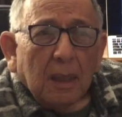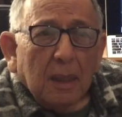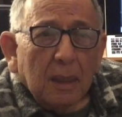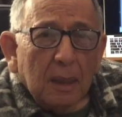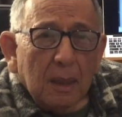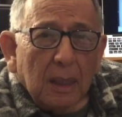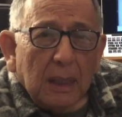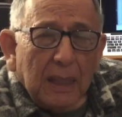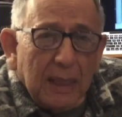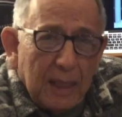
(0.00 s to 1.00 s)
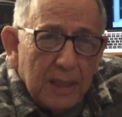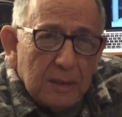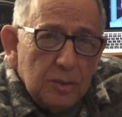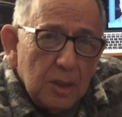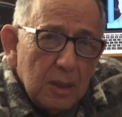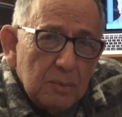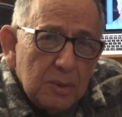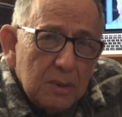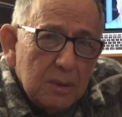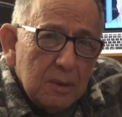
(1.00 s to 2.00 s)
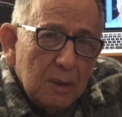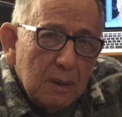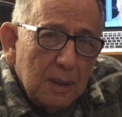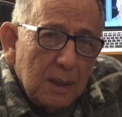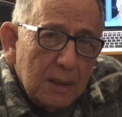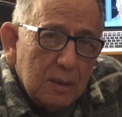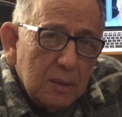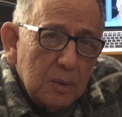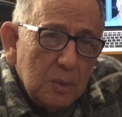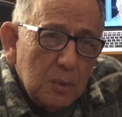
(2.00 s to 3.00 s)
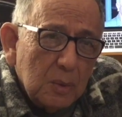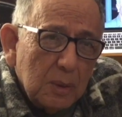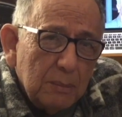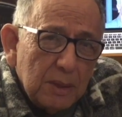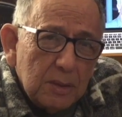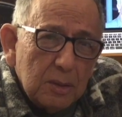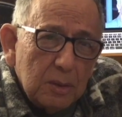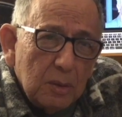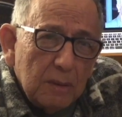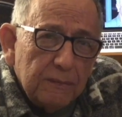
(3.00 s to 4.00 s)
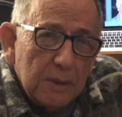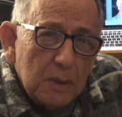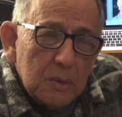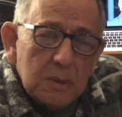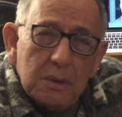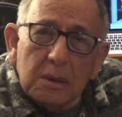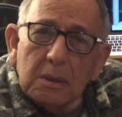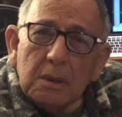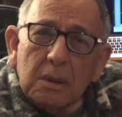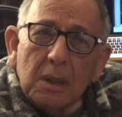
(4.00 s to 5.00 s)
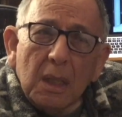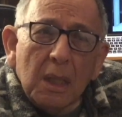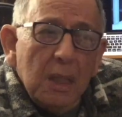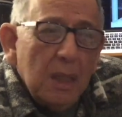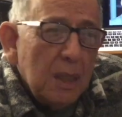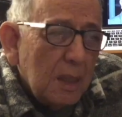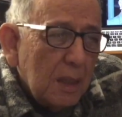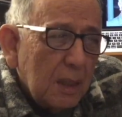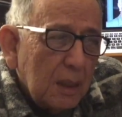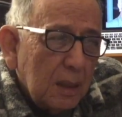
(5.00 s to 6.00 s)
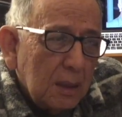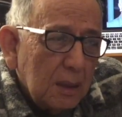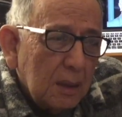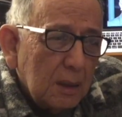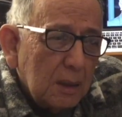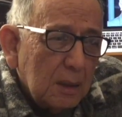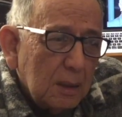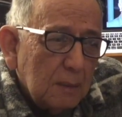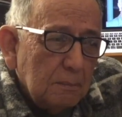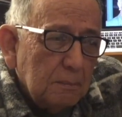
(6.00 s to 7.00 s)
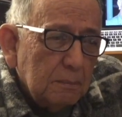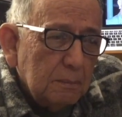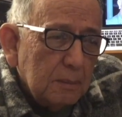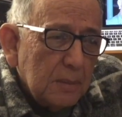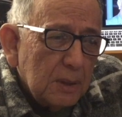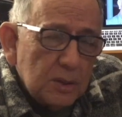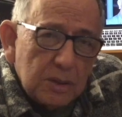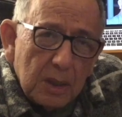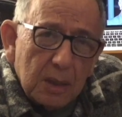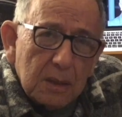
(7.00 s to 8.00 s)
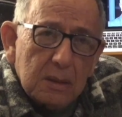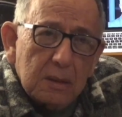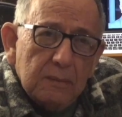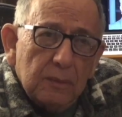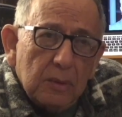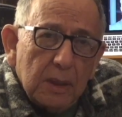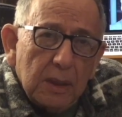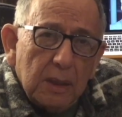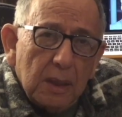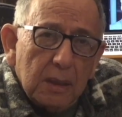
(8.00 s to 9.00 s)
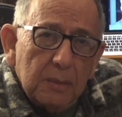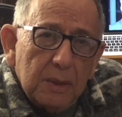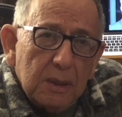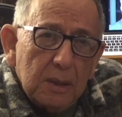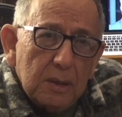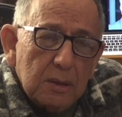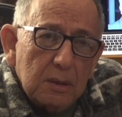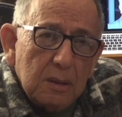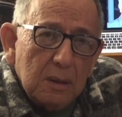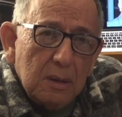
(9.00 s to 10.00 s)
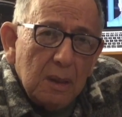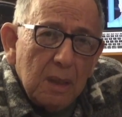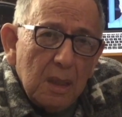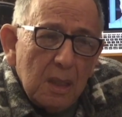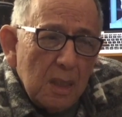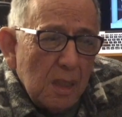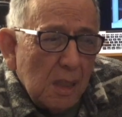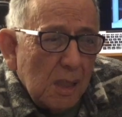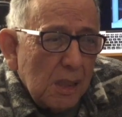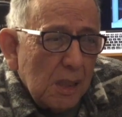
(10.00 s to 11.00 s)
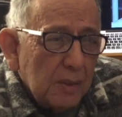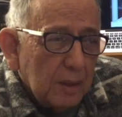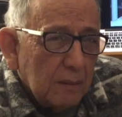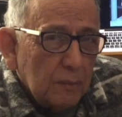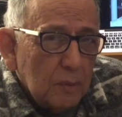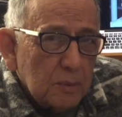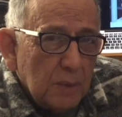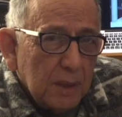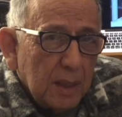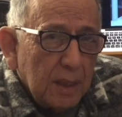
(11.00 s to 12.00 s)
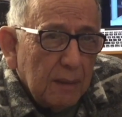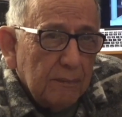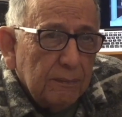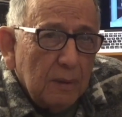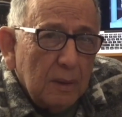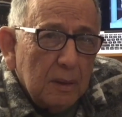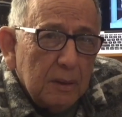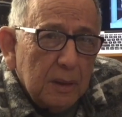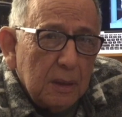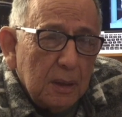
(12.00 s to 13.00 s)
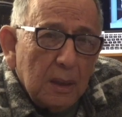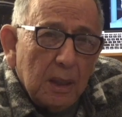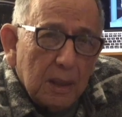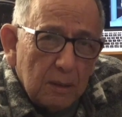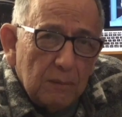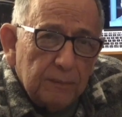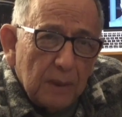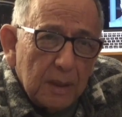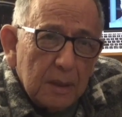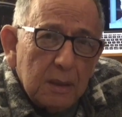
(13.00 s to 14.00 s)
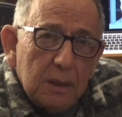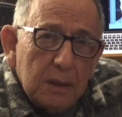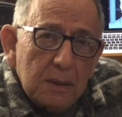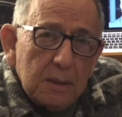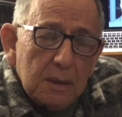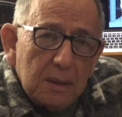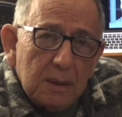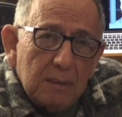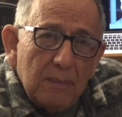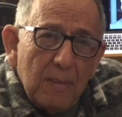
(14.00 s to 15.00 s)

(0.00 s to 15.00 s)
Uh, I asked James not to uh, mention UFOs and um, I just asked for any documentation uh, the Air Force might have on the Echo Flight incident.